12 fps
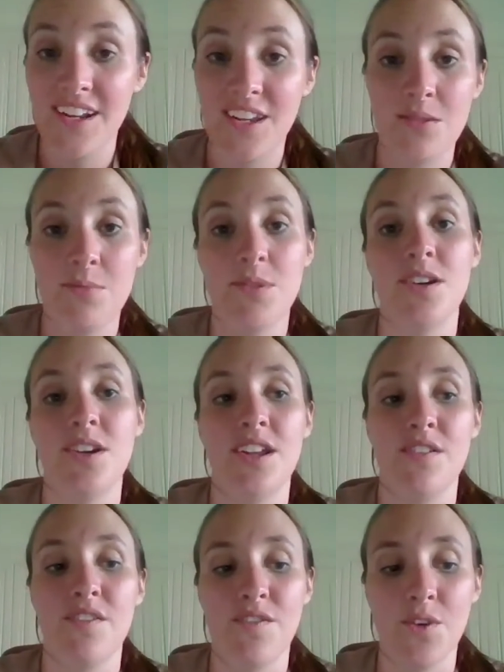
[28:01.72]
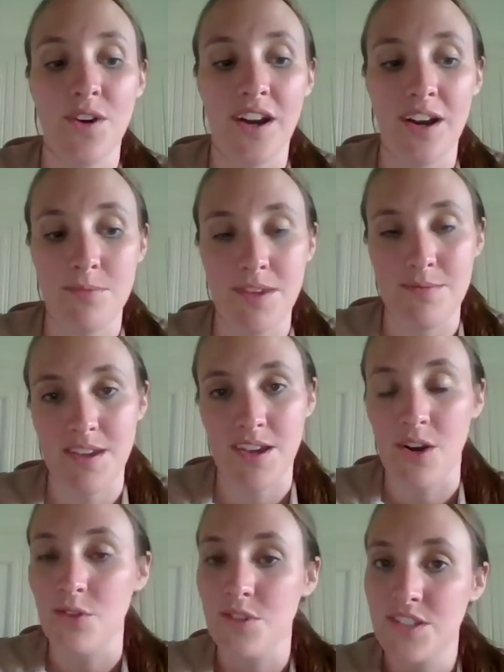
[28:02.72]
a community for Airbnb
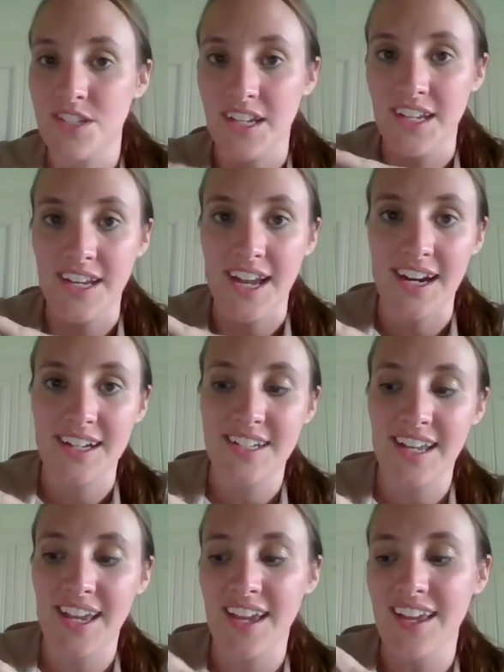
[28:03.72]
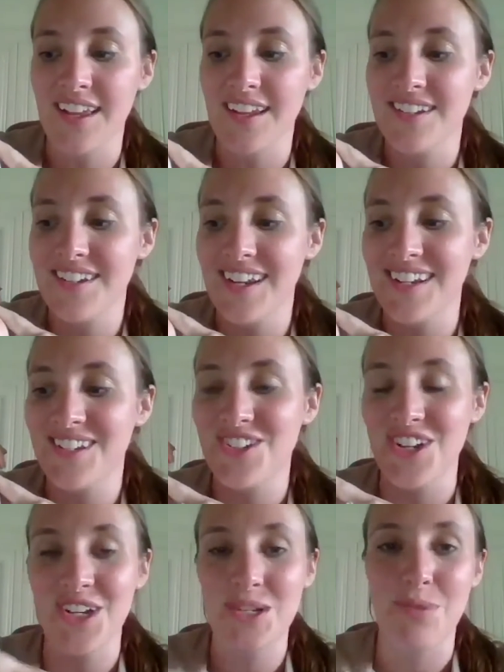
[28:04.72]
hosts to connect and
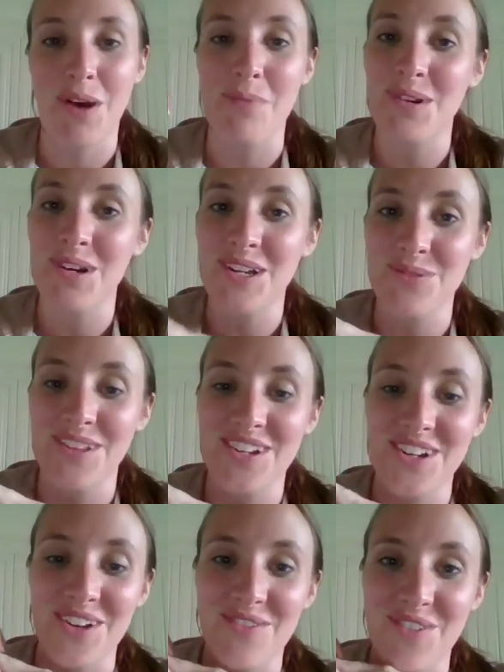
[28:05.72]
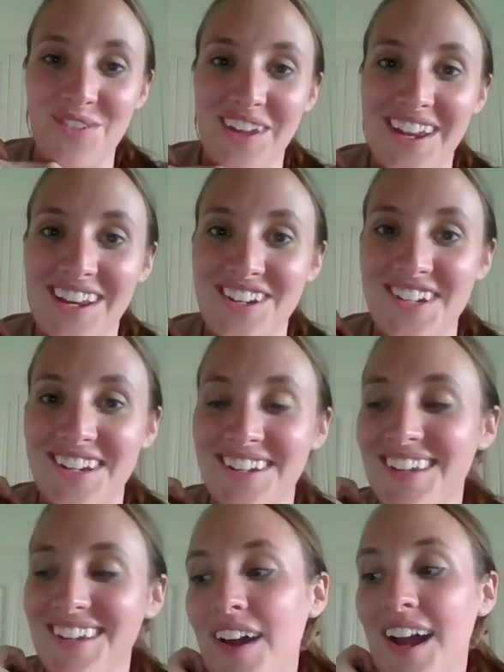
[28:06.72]
exchange properties with each other for
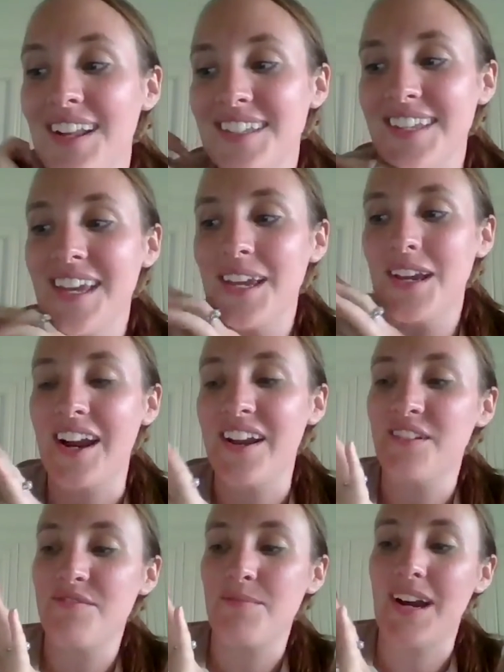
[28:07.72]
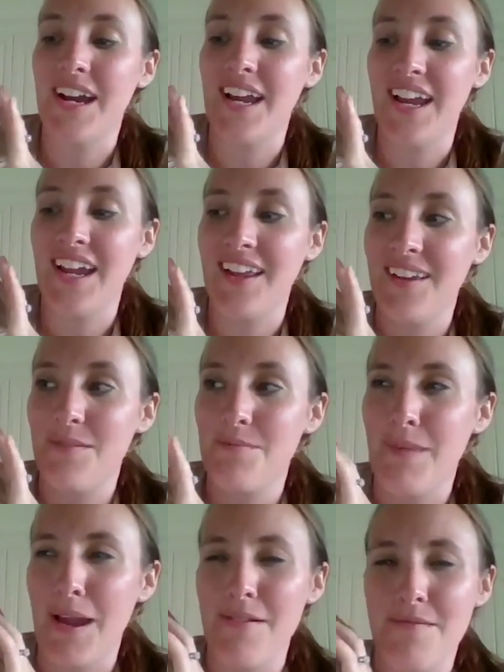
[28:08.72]
vacation. That's like kind of my
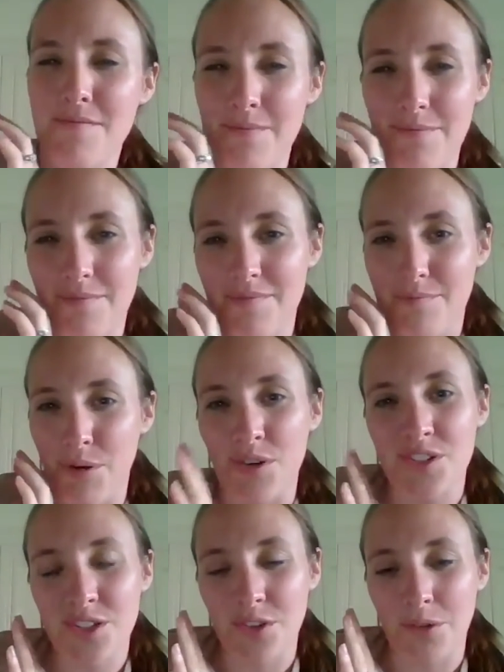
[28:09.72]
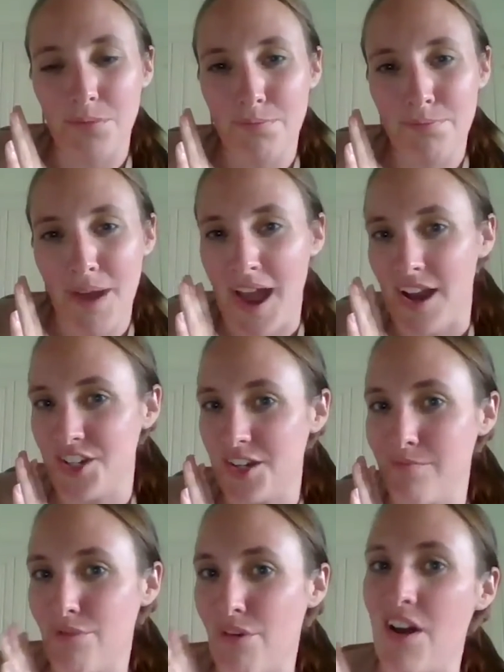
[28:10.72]
personal
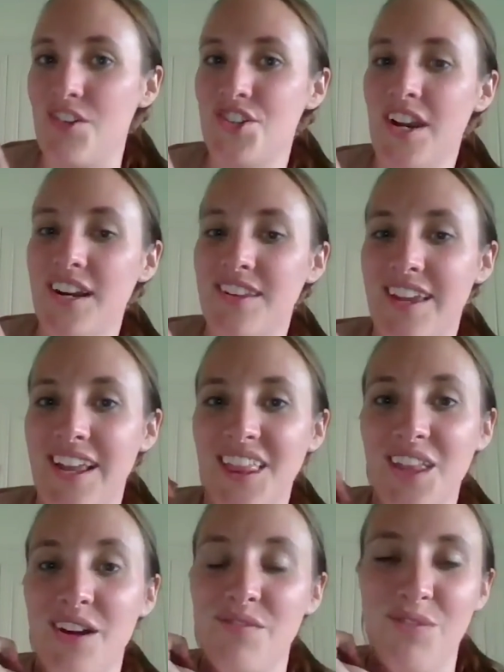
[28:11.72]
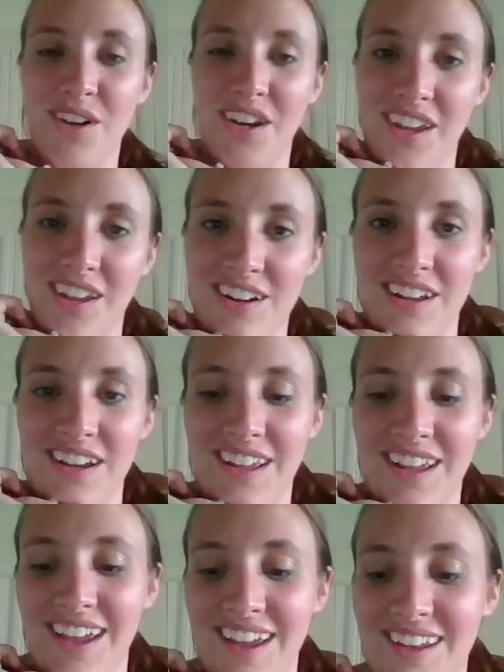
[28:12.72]
passion project that I love working on,
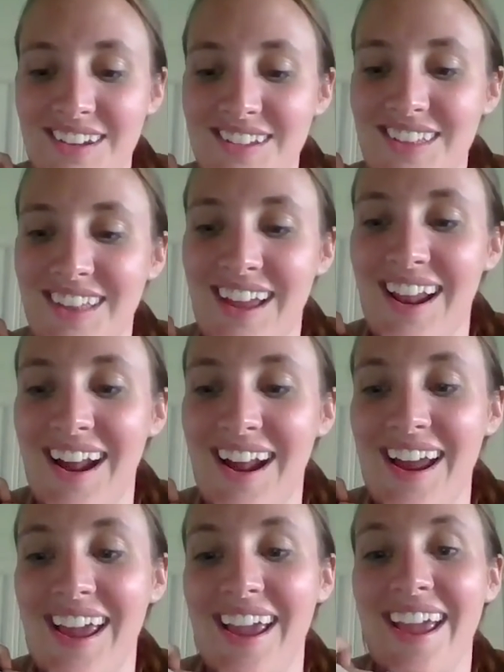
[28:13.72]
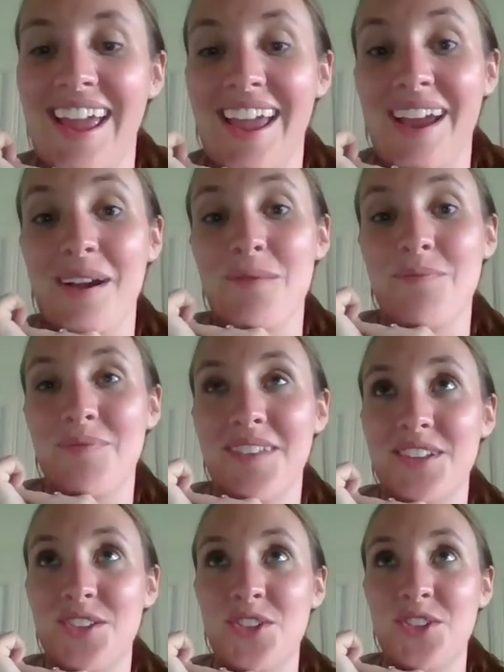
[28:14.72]
and that I am
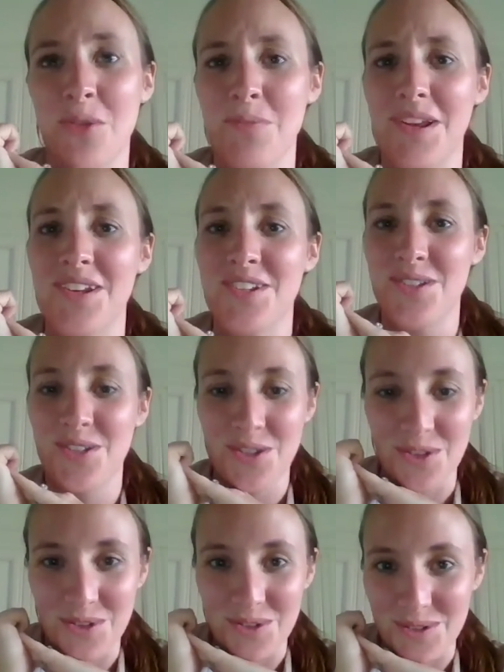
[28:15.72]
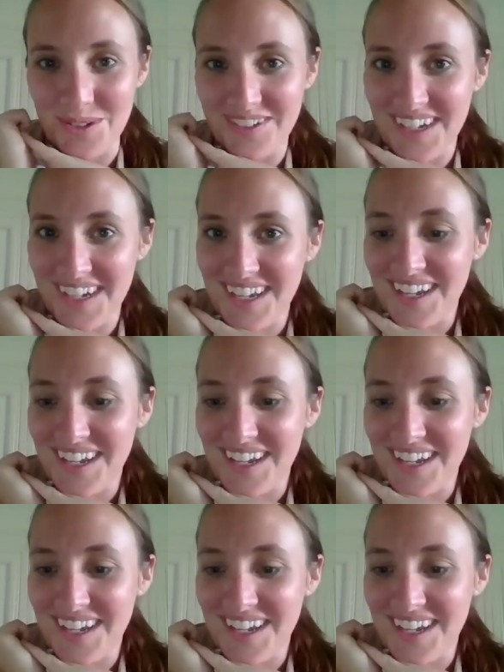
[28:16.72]
determined to